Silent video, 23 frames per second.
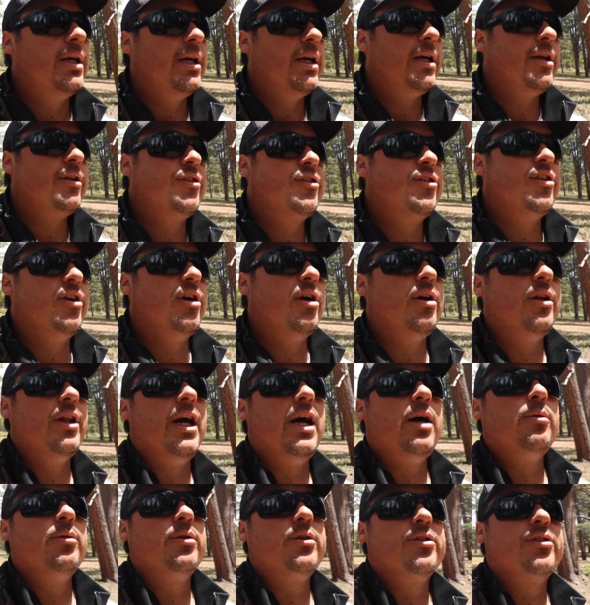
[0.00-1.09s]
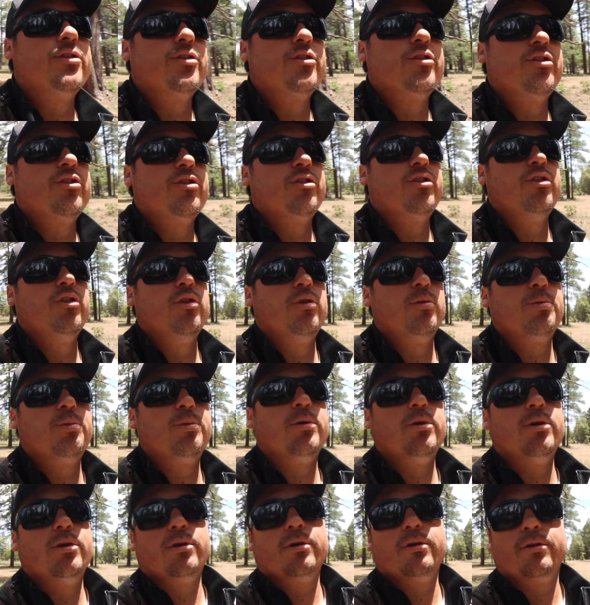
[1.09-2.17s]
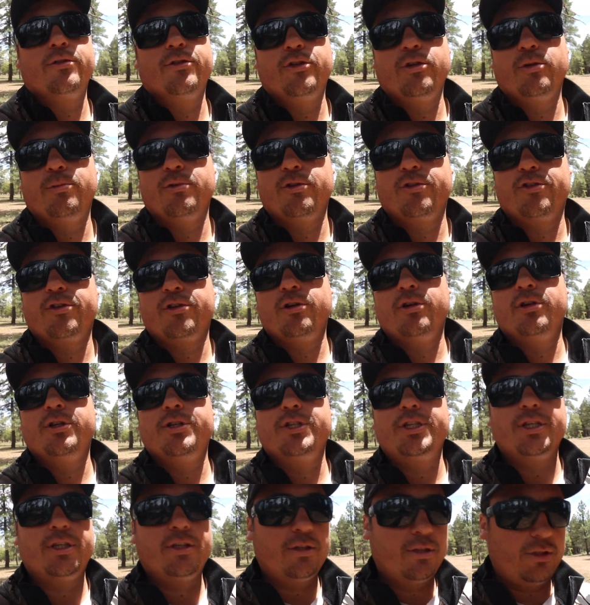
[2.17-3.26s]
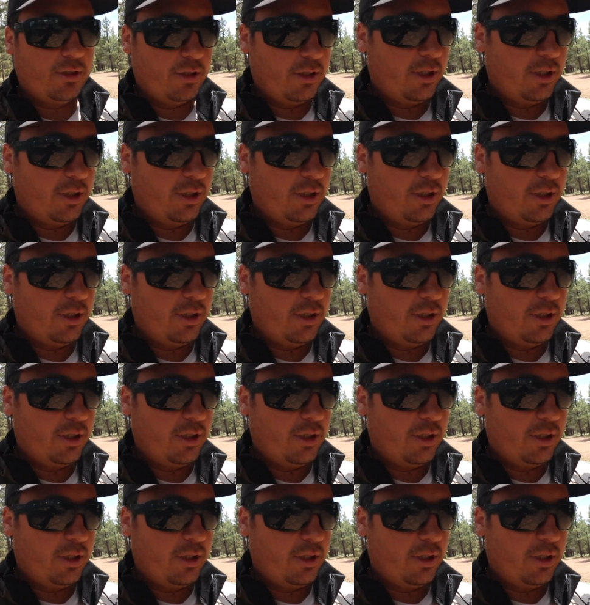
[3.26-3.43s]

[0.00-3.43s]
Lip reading: And so that was super discouraging.